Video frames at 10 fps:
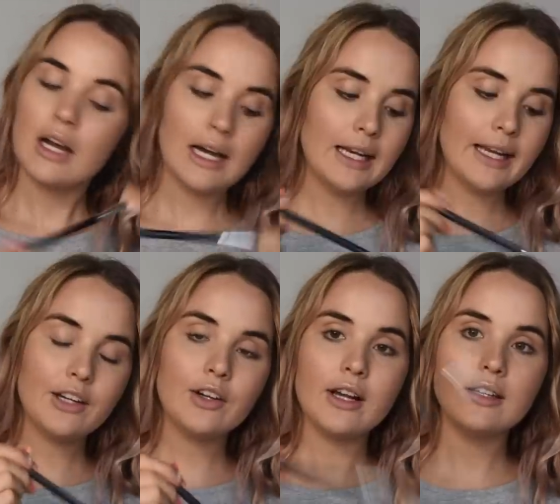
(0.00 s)
I like
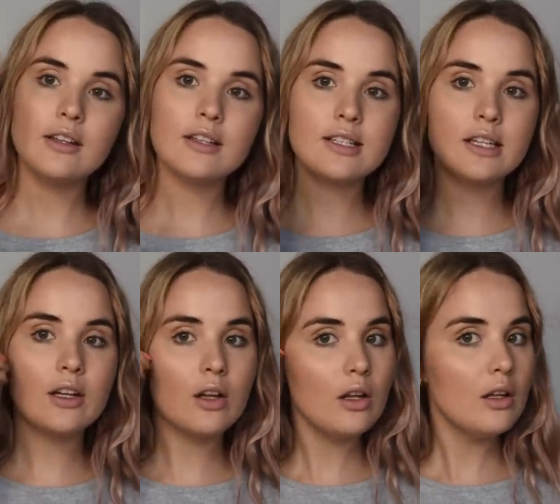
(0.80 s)
creating this
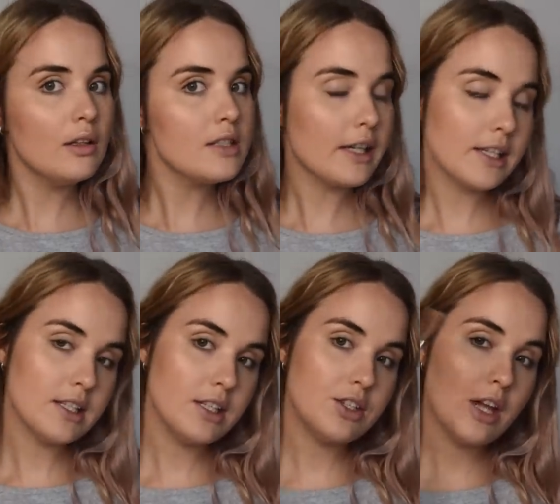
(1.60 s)
little, it's like a
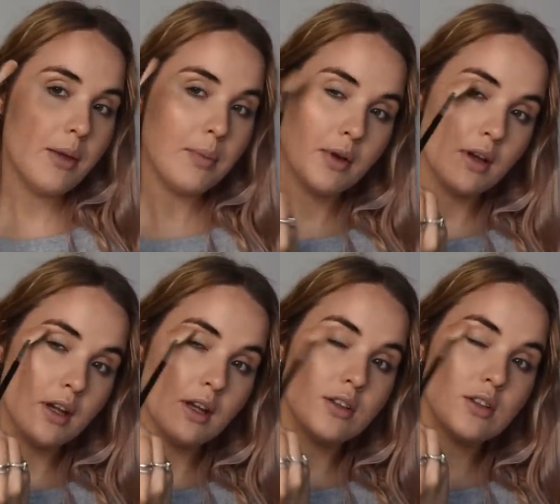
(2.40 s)
C shape.
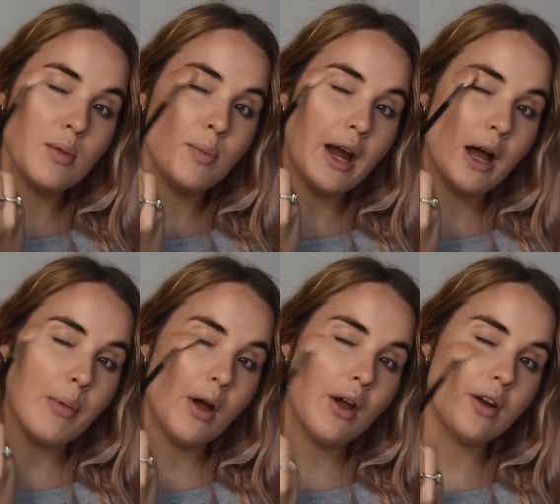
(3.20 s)
So brow
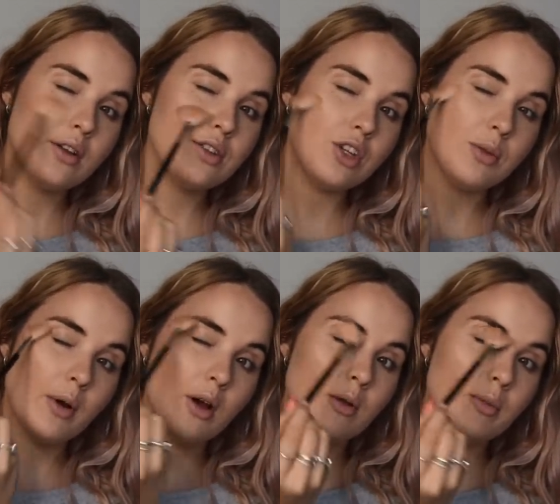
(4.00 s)
bone,
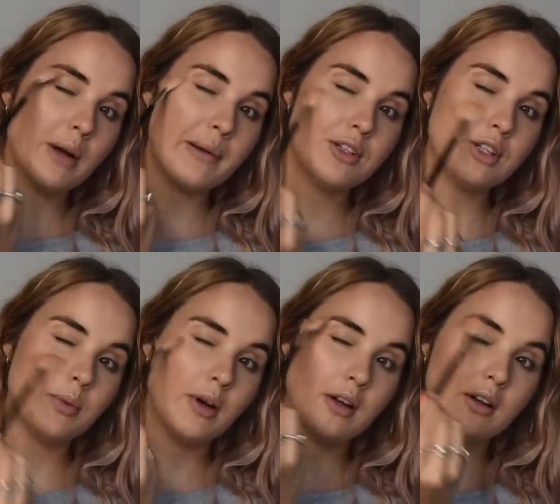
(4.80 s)
cheekbone, brow bone,
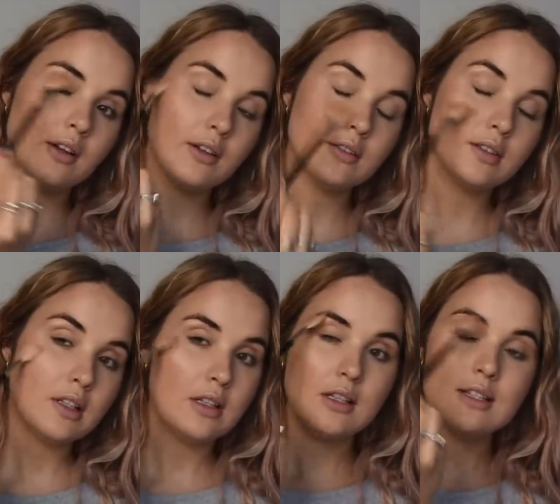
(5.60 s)
cheekbone.
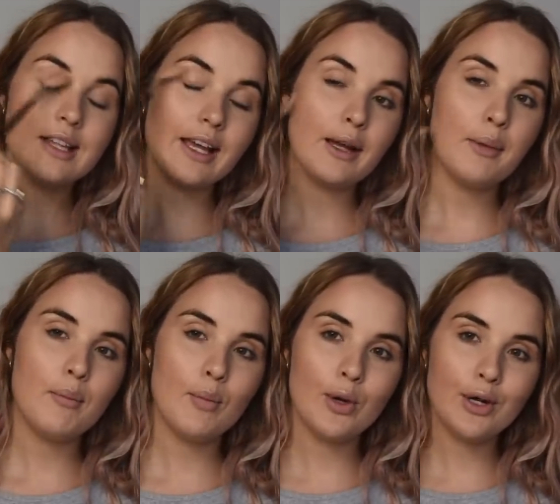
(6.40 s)
It's like
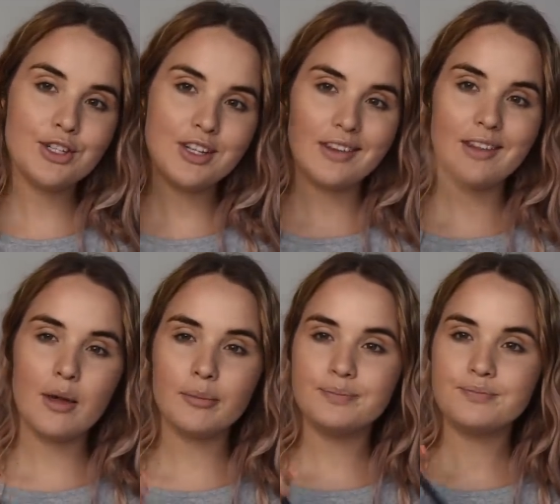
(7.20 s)
merging
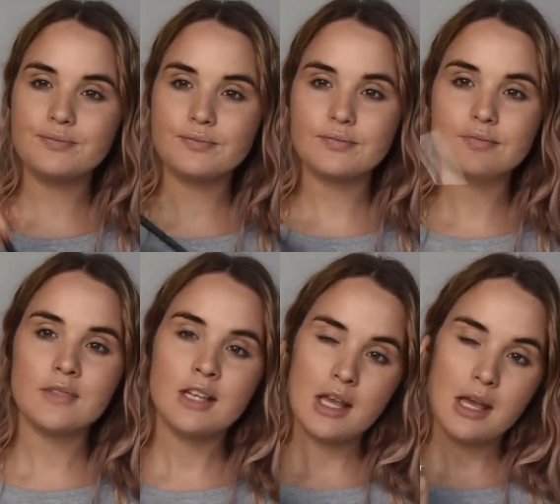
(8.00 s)
them.
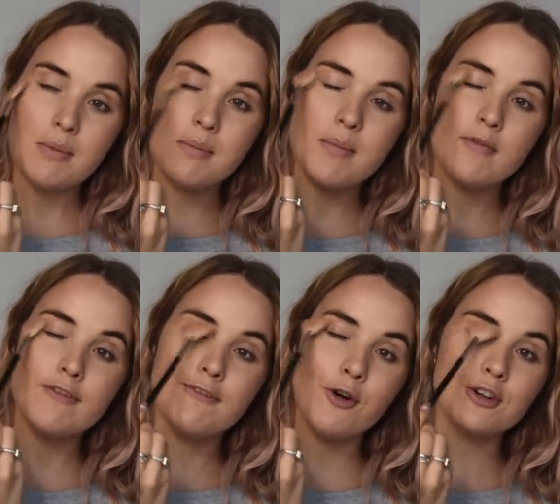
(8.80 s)

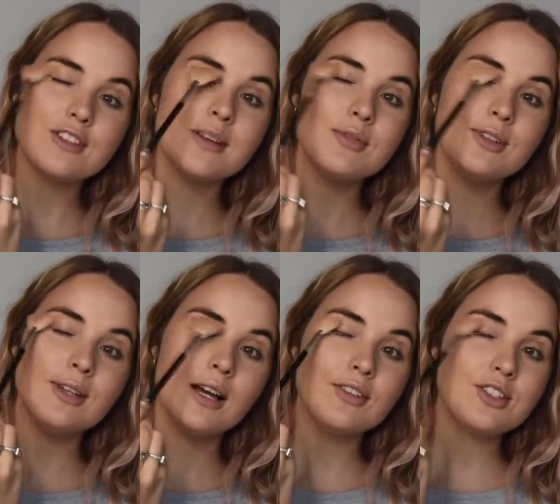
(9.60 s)
Force them to
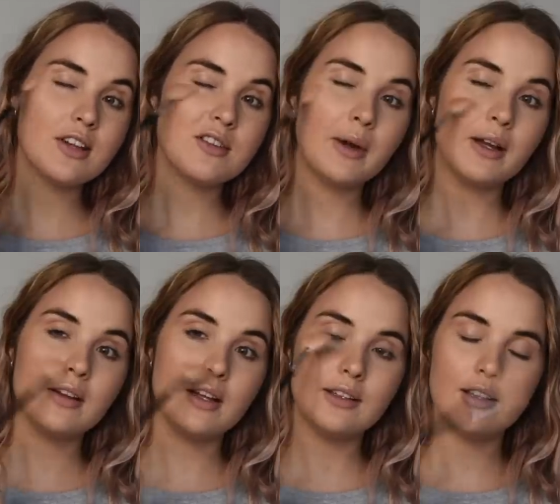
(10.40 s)
love each other by
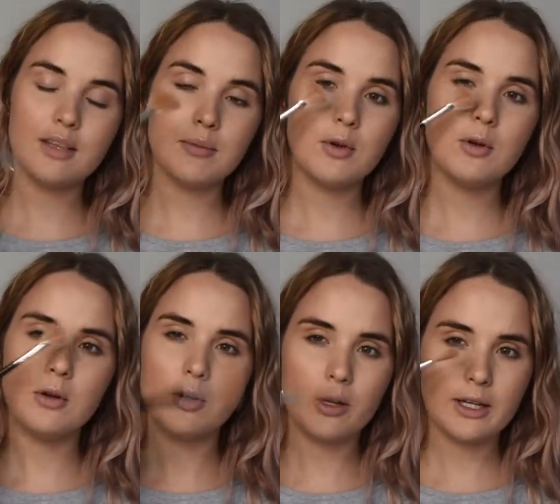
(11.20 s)
connecting them. Oh,
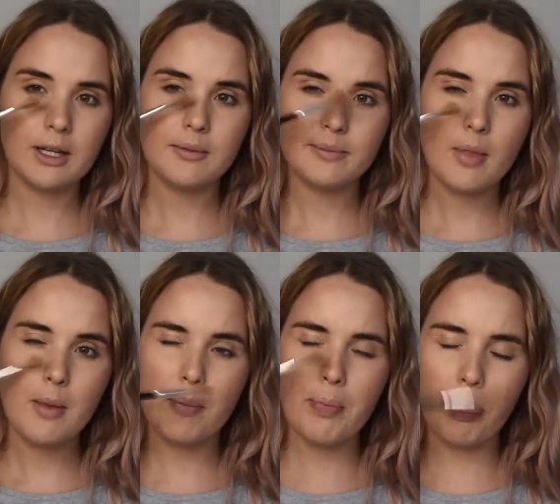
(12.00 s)
harky.
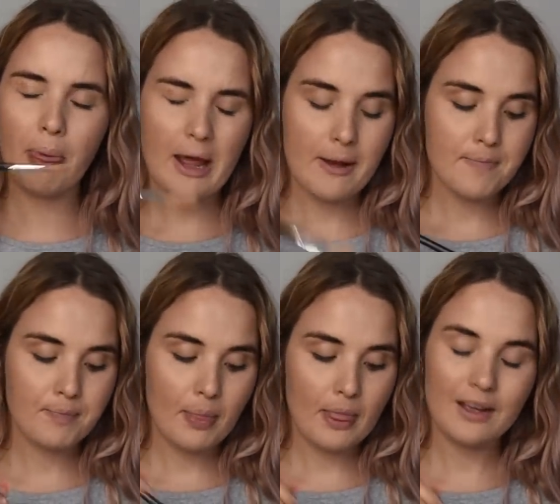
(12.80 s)

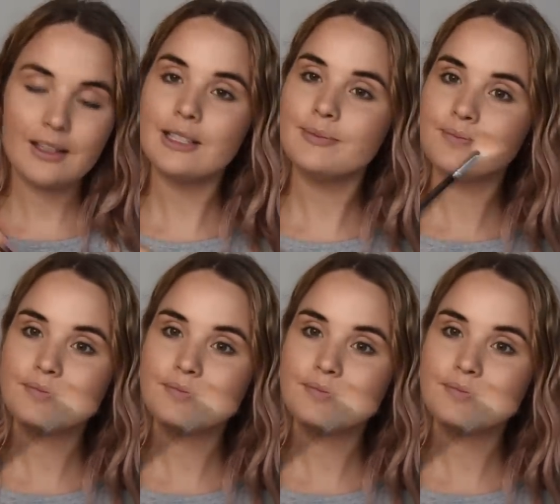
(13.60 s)
Okay.